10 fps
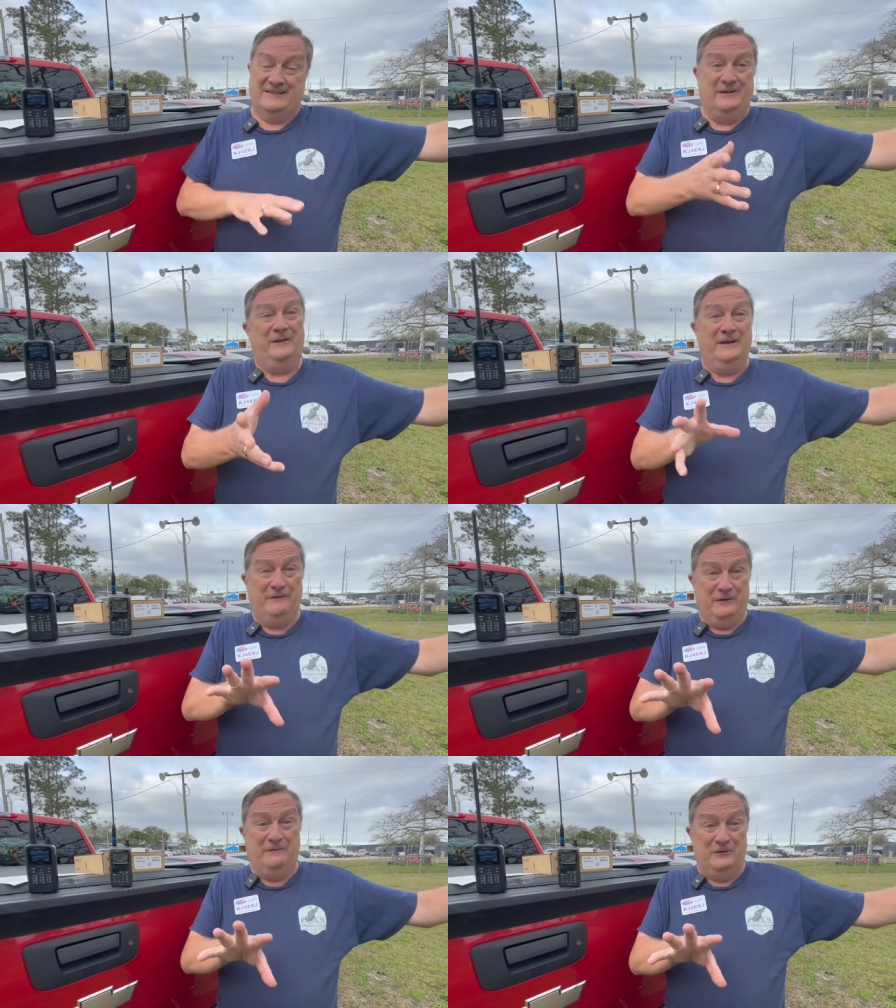So if any
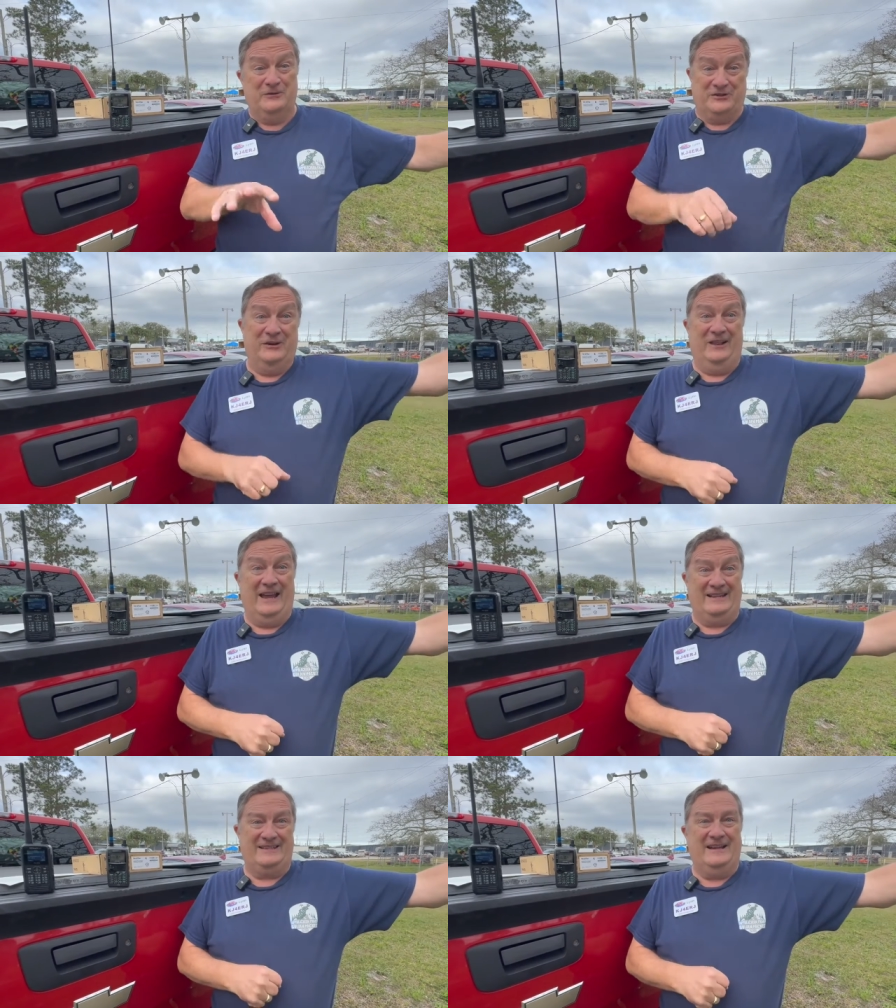of you viewers are in
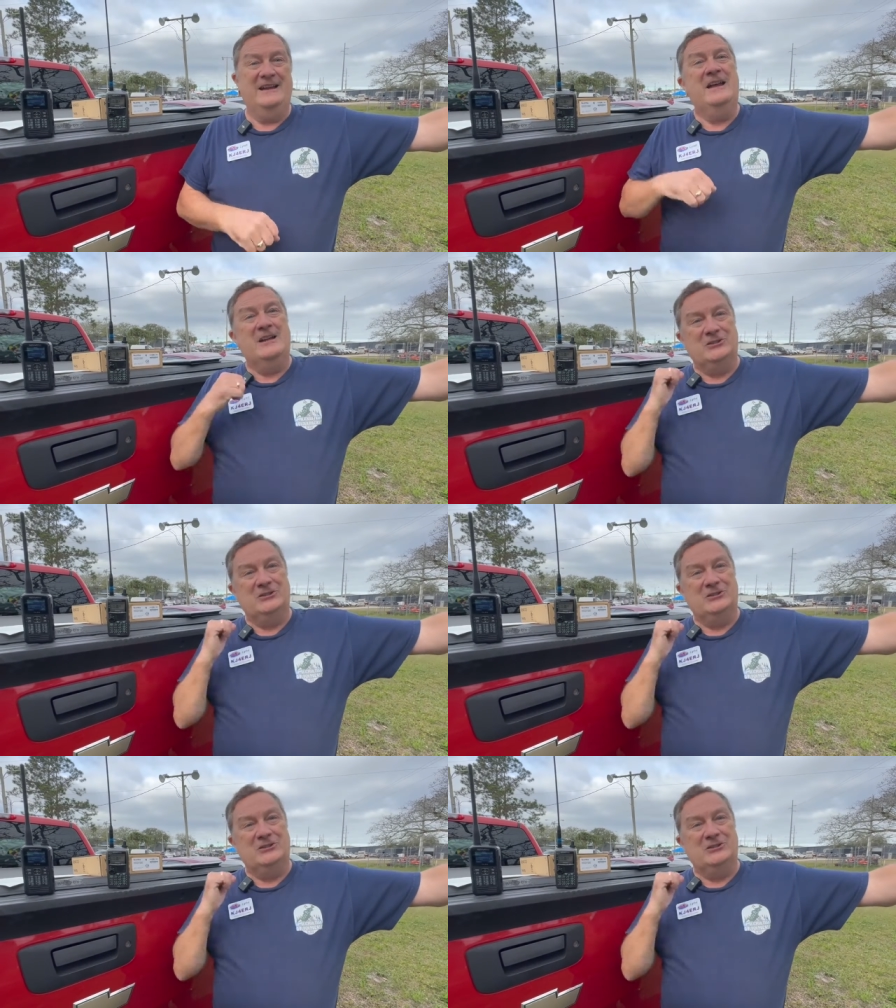Alaska,